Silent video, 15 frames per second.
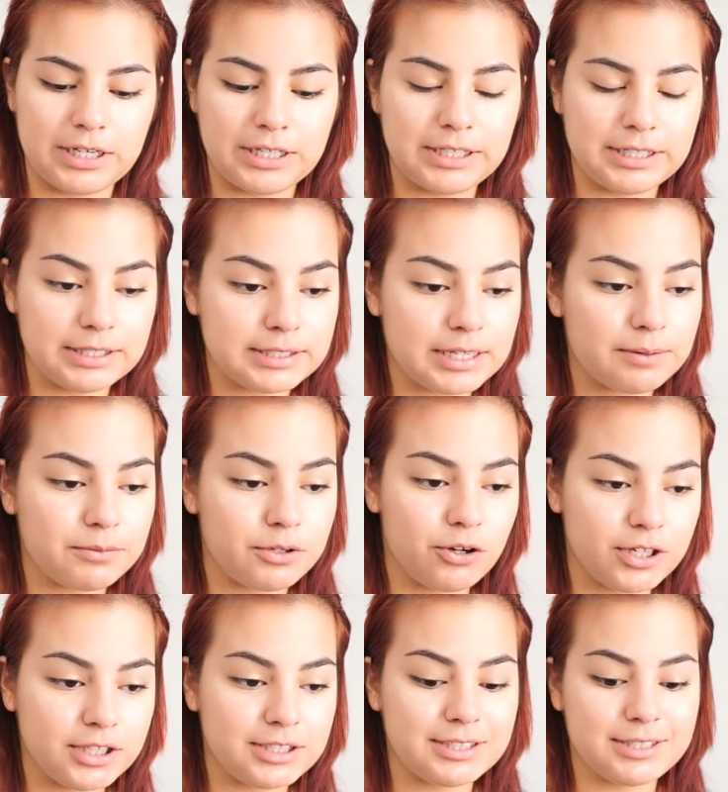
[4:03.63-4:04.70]
is I'm
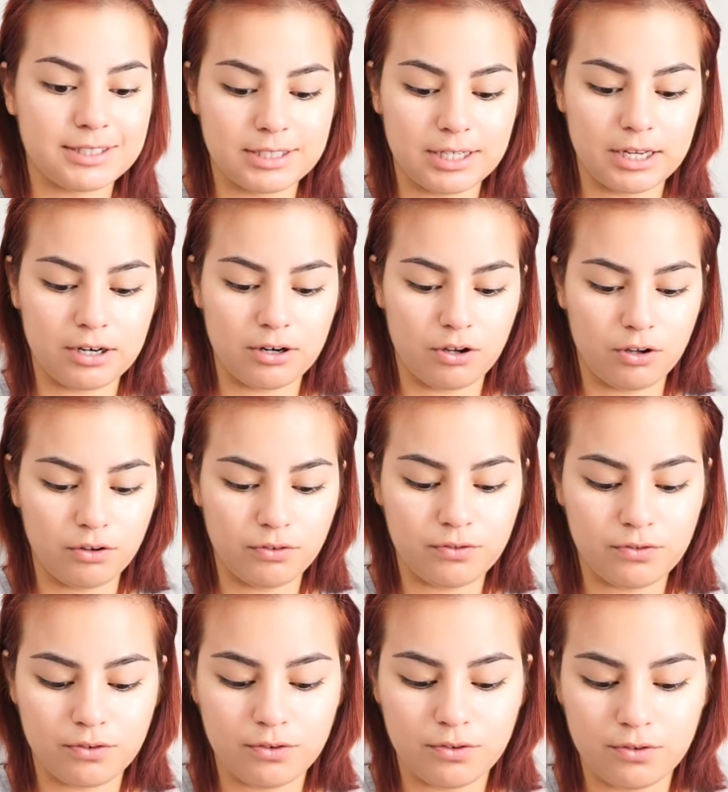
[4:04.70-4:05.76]
going to start off
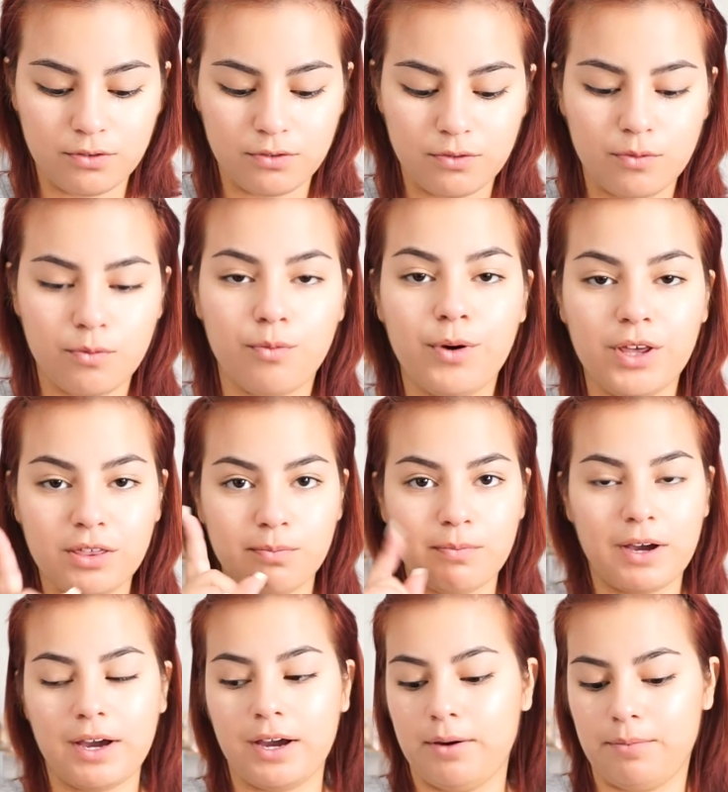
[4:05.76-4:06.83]
with
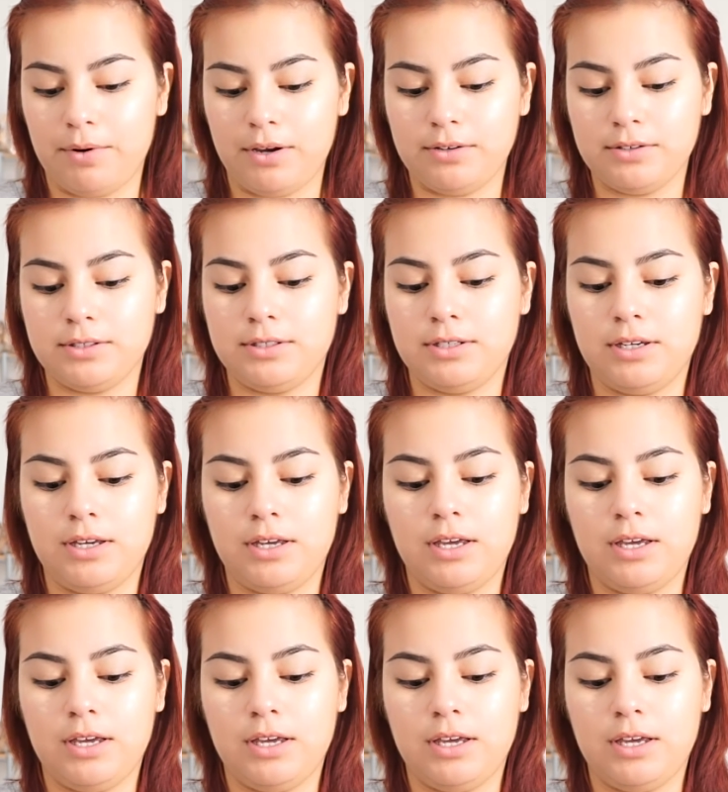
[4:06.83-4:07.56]
my eyebrows.